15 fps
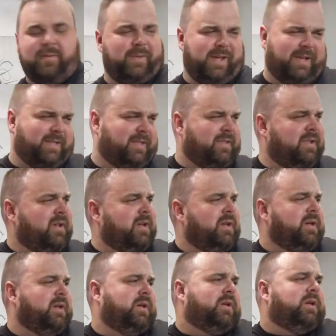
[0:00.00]
and
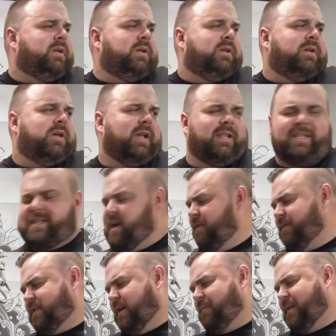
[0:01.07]
I think this
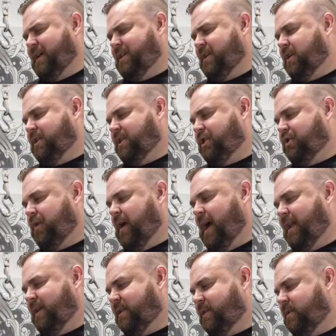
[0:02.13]
covers off like a Dodge
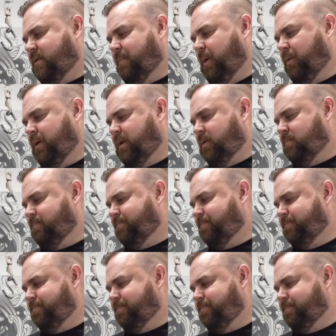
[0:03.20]
Stratus motor.